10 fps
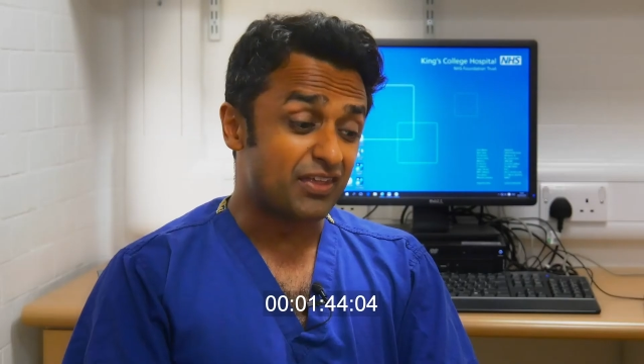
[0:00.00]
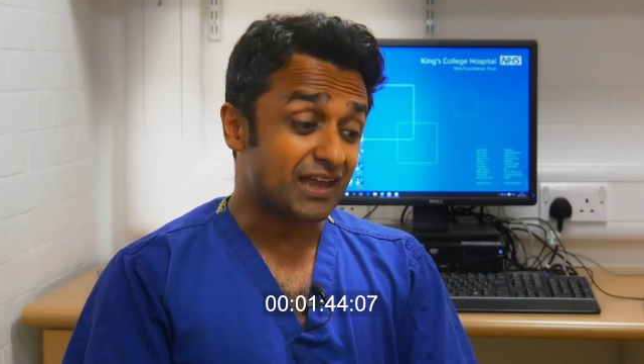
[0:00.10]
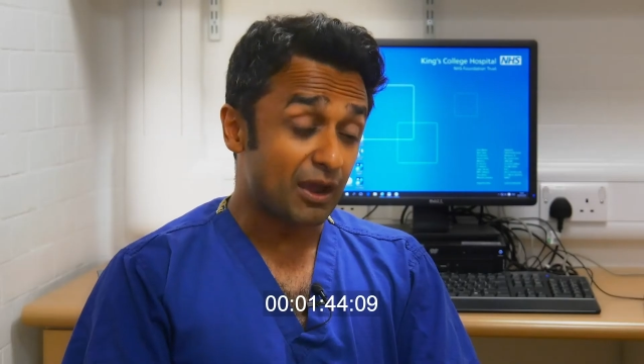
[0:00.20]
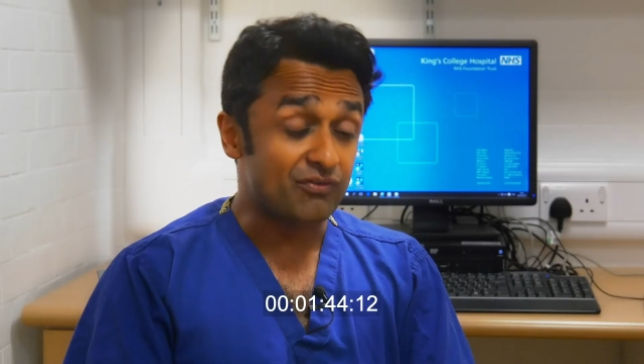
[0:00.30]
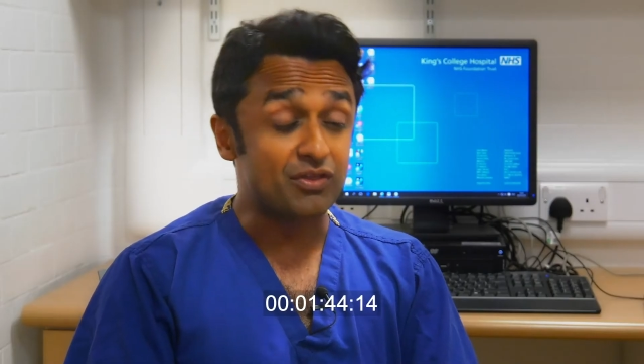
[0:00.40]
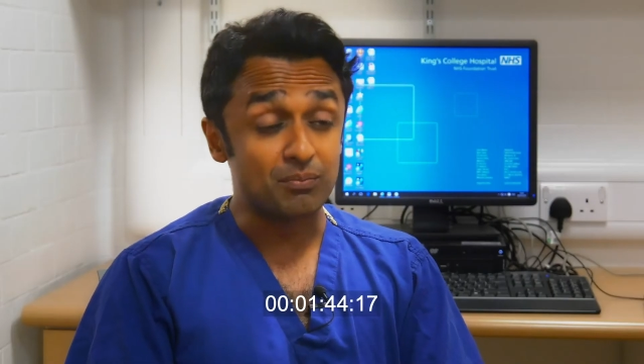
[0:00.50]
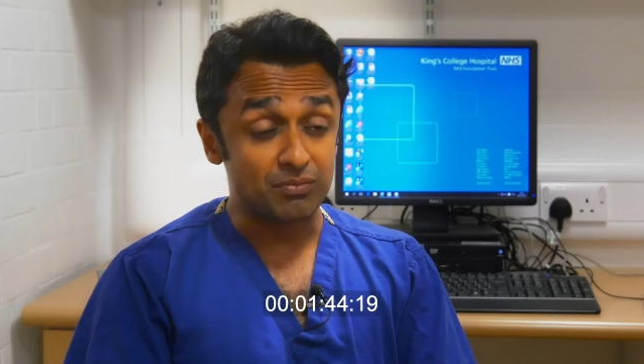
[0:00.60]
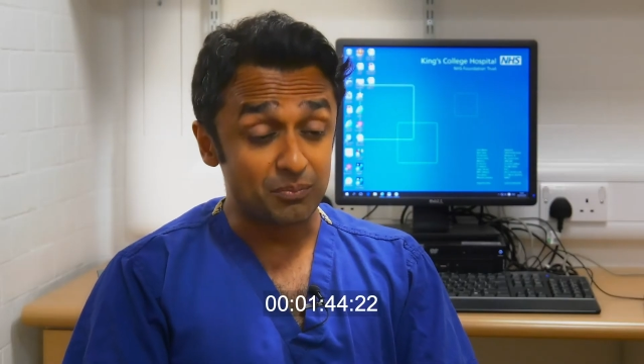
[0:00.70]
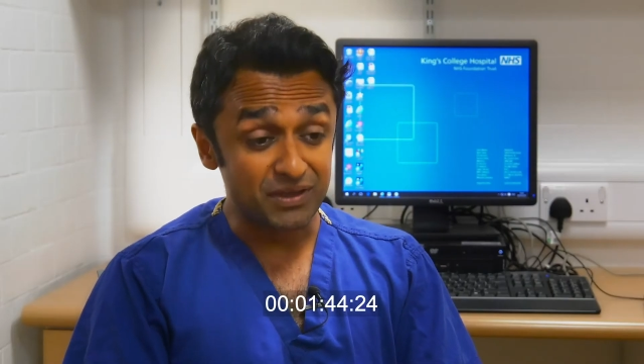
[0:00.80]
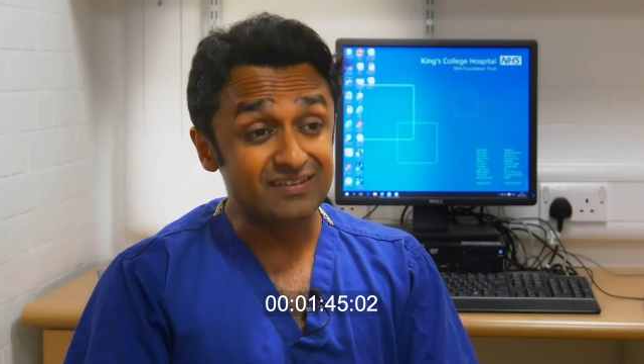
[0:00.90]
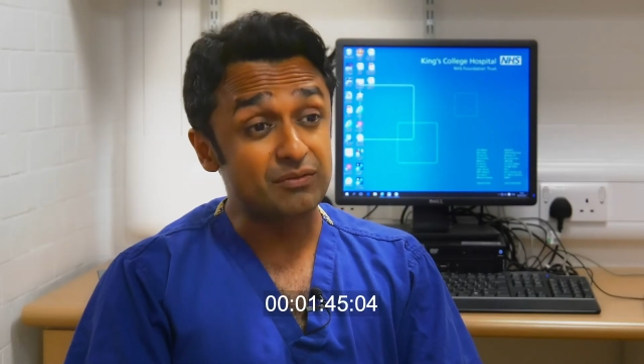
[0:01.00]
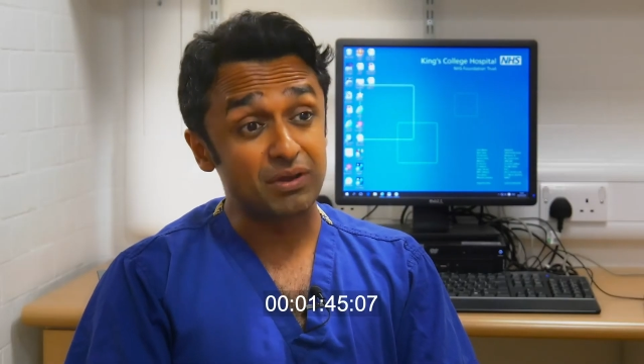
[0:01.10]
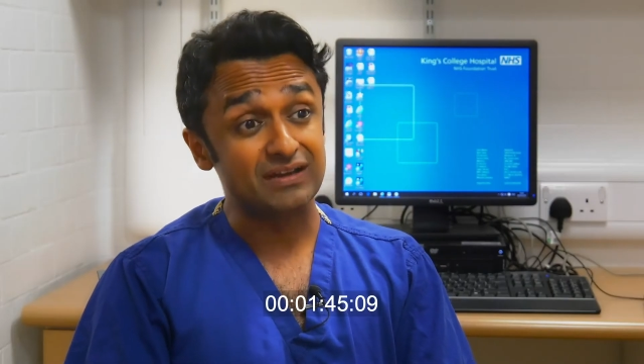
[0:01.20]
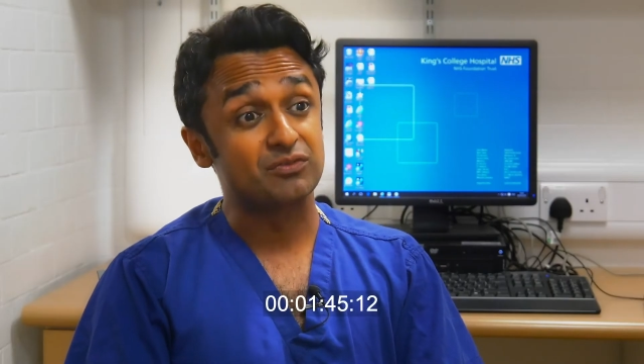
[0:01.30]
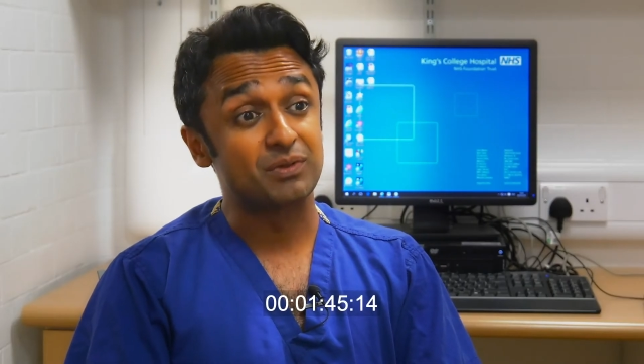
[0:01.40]
think, however, the biggest
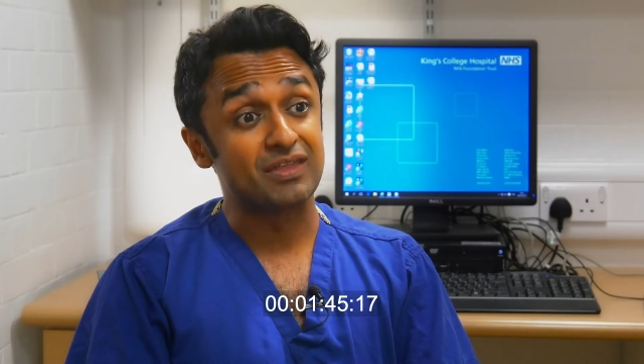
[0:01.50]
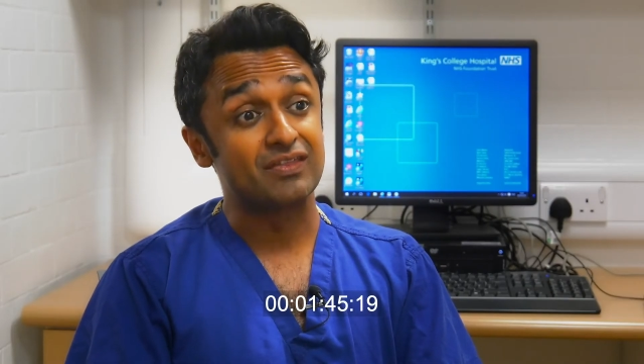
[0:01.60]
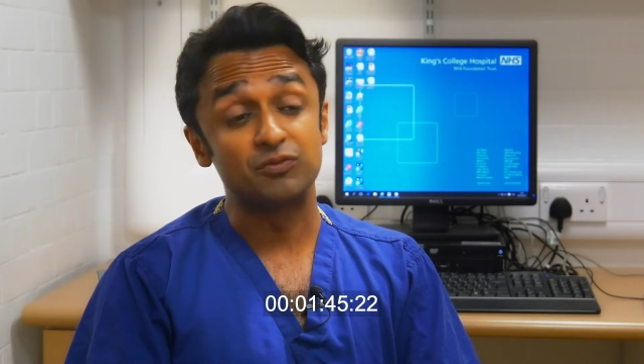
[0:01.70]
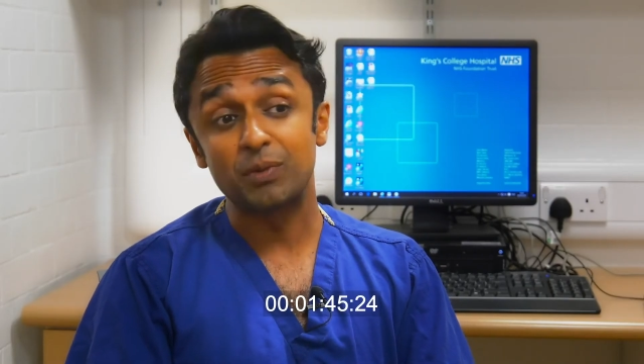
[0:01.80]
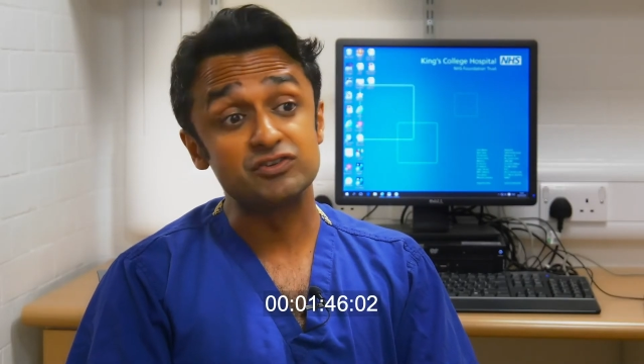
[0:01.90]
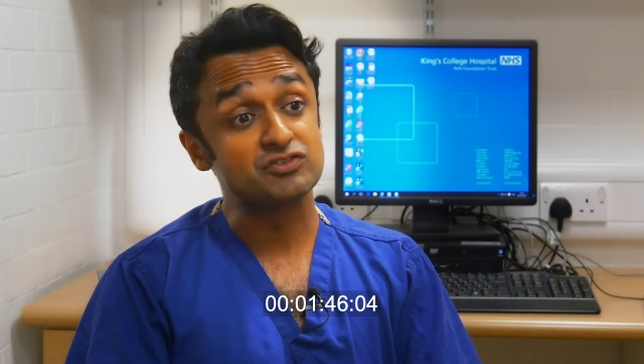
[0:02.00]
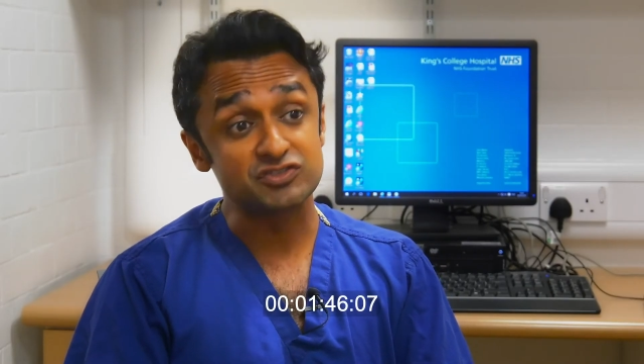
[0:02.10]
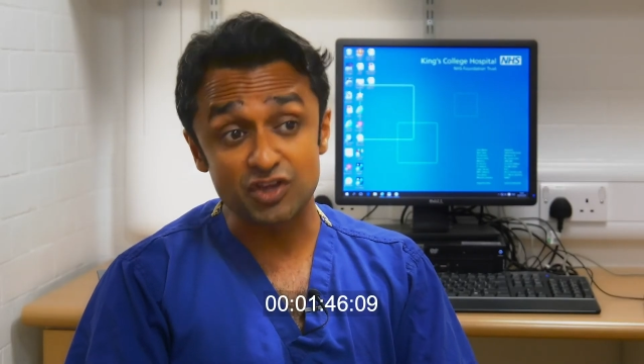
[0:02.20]
impact has been that these patients